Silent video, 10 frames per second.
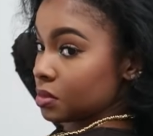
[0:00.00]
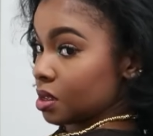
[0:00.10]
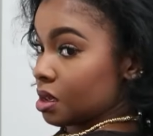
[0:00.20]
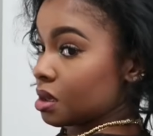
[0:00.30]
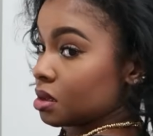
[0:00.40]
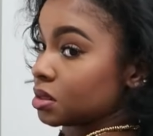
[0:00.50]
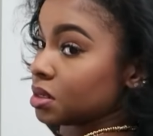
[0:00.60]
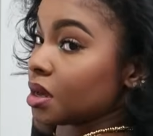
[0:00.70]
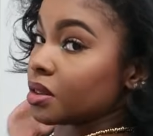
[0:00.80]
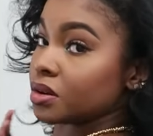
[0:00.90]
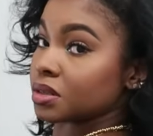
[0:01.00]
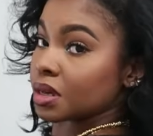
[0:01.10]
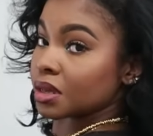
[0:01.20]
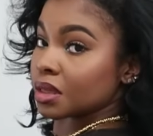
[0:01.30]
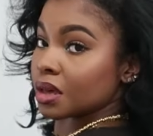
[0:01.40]
Yeah, you see how there's
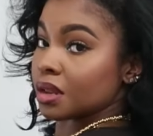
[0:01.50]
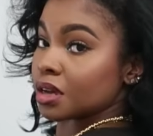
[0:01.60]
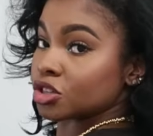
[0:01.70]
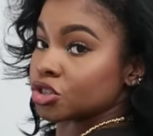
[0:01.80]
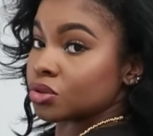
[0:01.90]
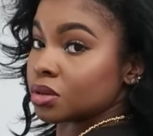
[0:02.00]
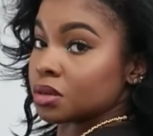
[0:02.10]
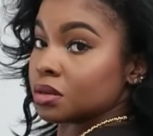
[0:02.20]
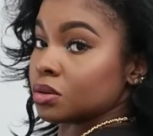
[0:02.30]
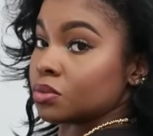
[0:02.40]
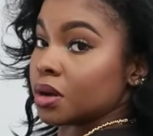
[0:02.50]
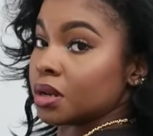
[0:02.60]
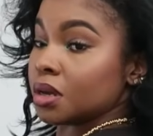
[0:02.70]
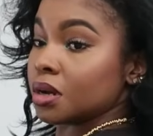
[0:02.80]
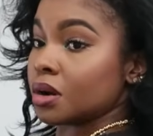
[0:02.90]
like that extra
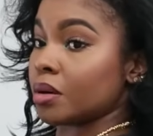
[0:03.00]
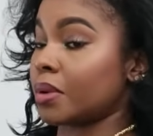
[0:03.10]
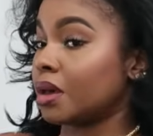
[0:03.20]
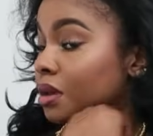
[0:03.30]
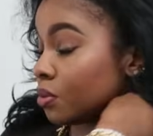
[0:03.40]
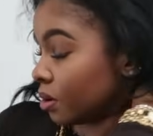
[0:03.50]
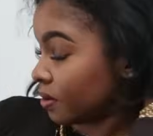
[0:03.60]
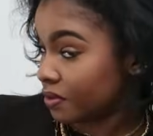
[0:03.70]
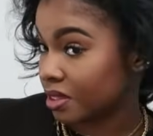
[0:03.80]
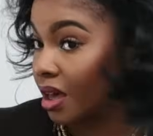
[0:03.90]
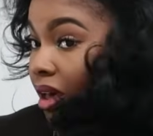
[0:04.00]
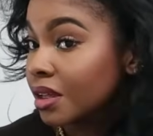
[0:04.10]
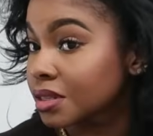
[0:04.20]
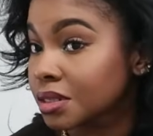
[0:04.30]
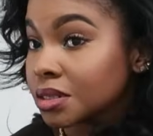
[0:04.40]
right here? I might get rid of that.